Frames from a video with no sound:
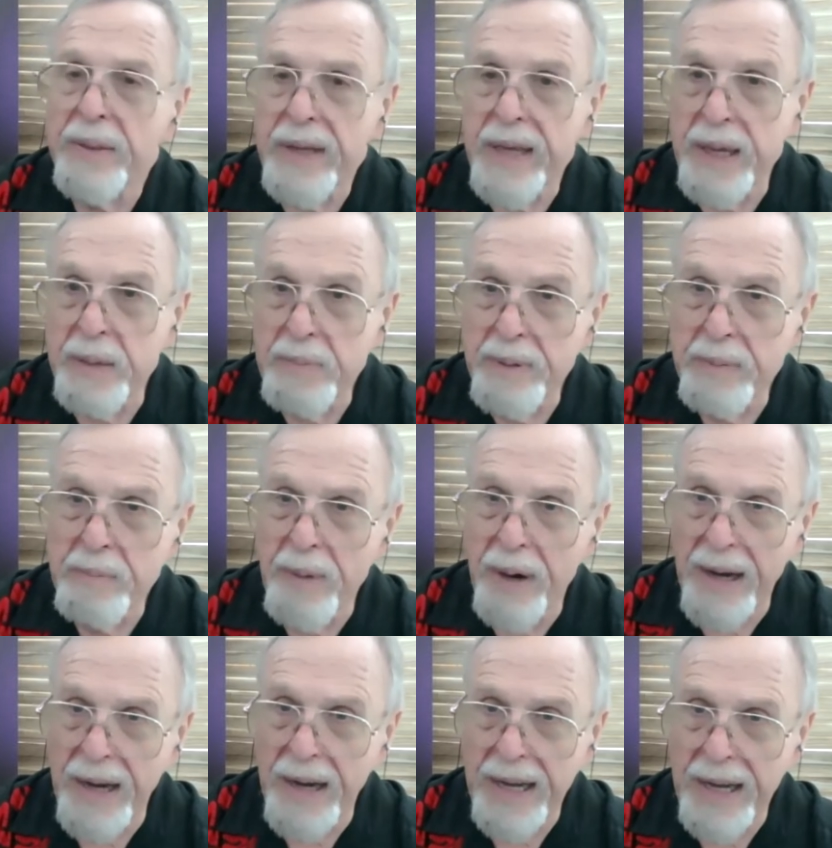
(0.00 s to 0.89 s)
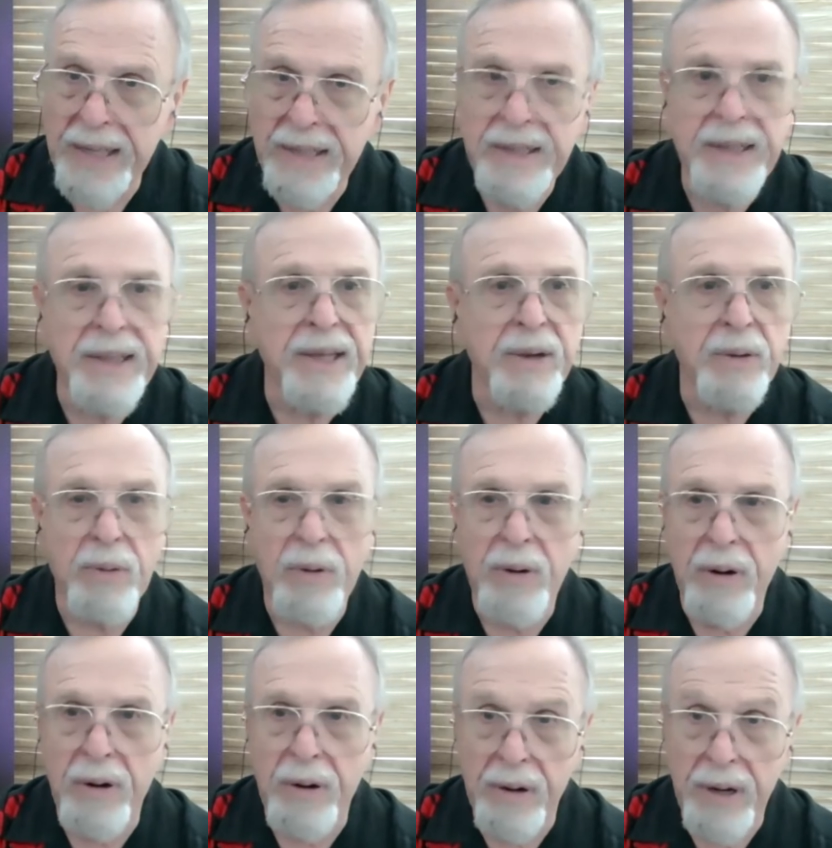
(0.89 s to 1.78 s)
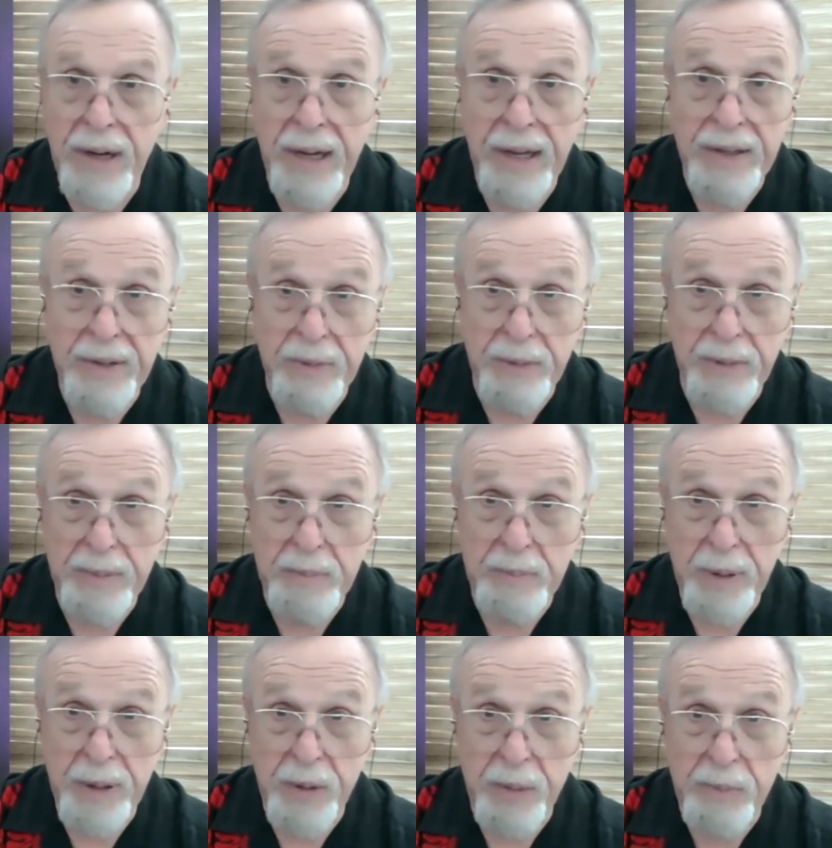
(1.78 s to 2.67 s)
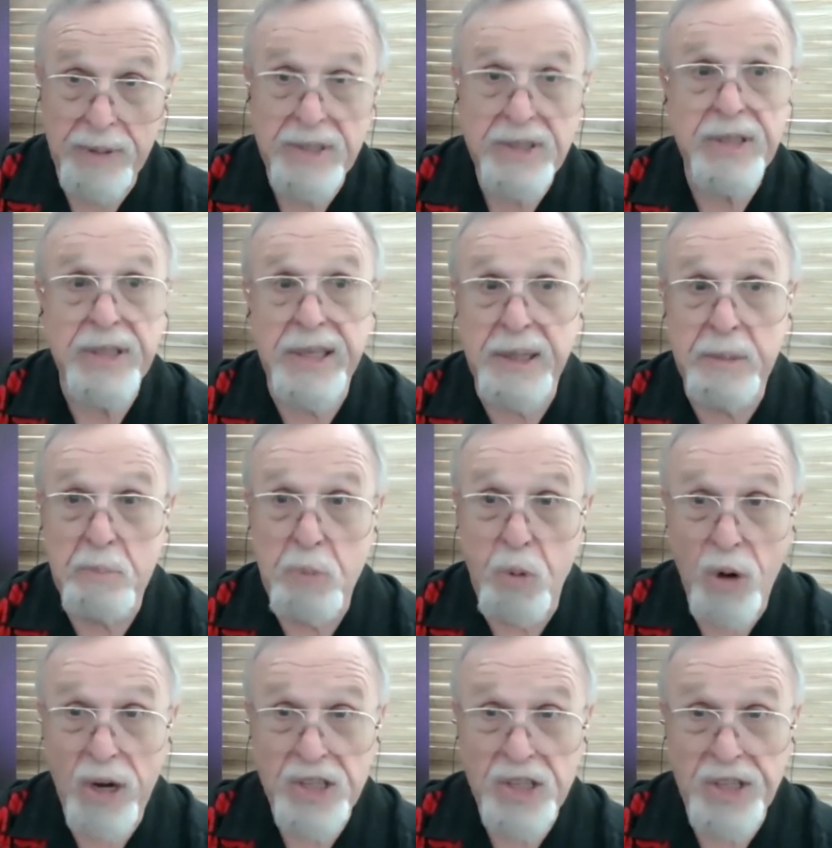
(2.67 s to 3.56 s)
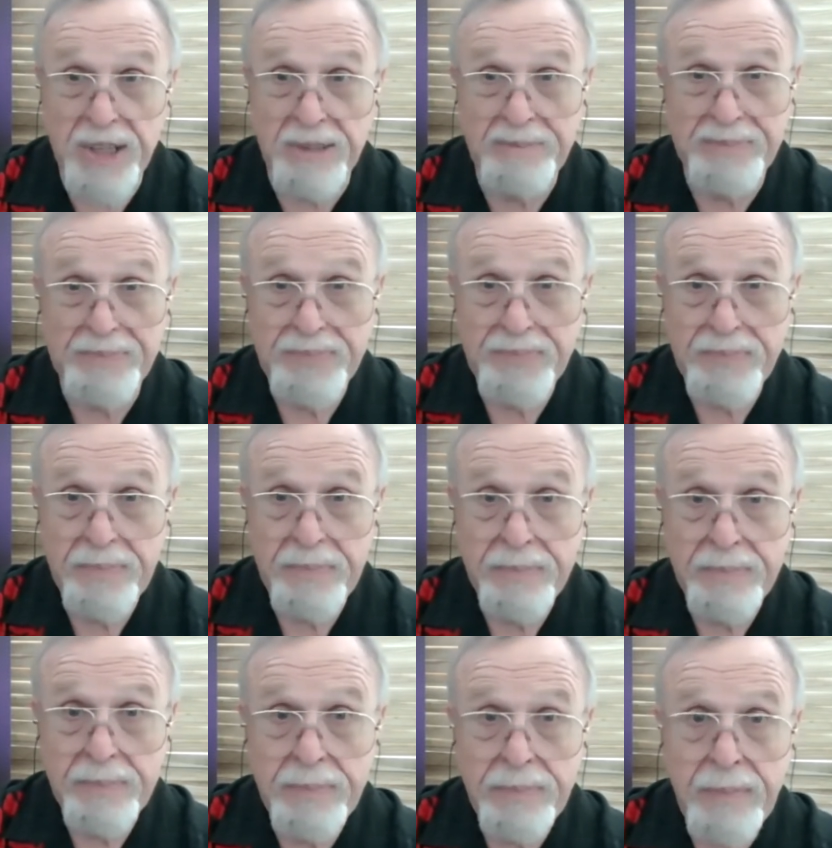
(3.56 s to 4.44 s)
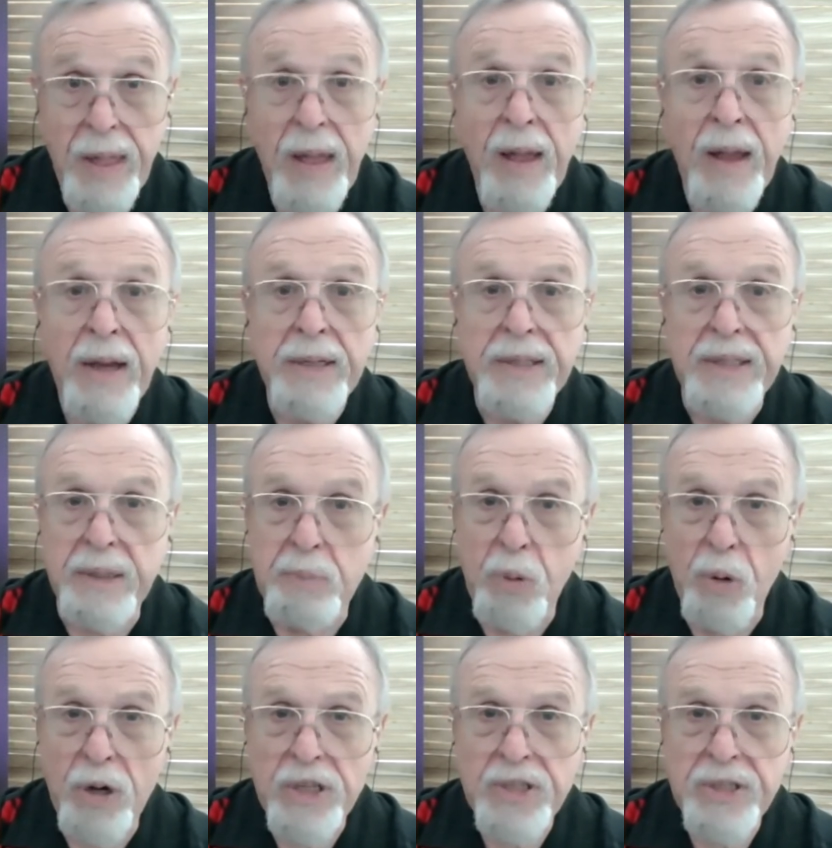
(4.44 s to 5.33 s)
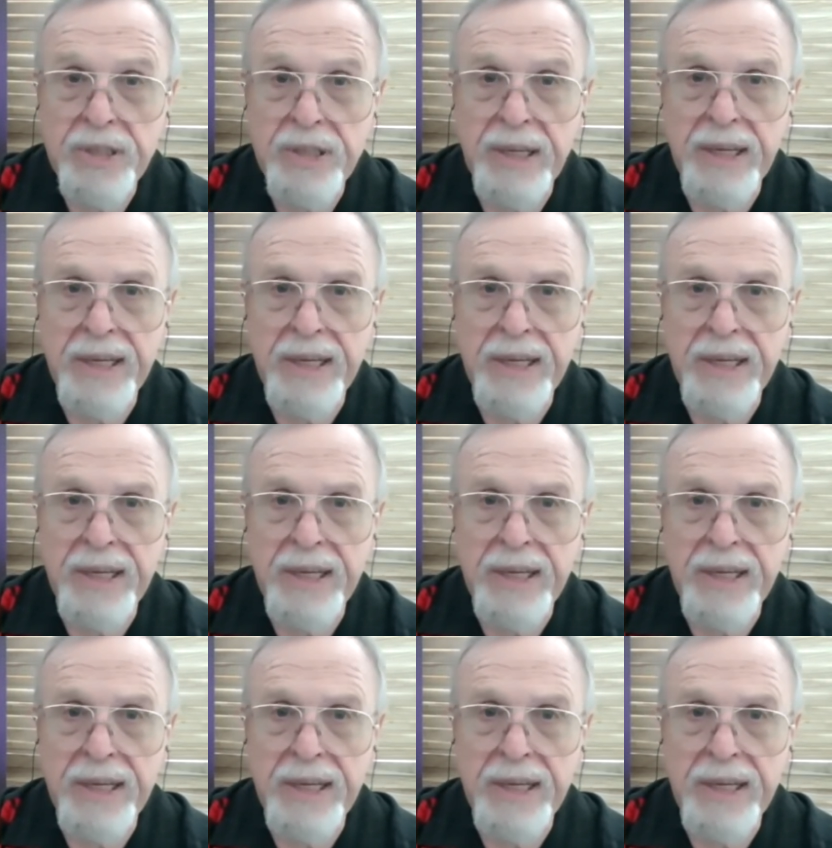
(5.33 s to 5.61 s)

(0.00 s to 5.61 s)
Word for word: Keep in mind, there are other impairments. Depression. Depression